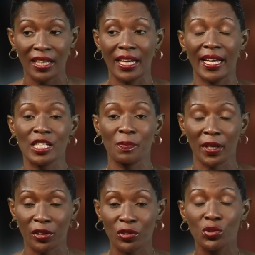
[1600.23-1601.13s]
and I
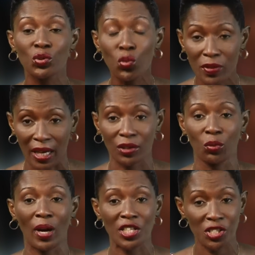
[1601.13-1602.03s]
expect her to do that
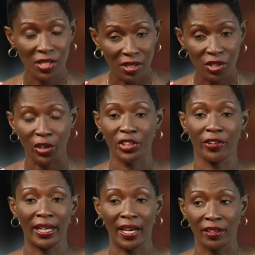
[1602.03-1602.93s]
while she's in North
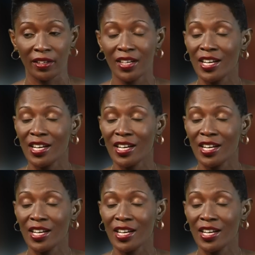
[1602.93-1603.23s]
Carolina.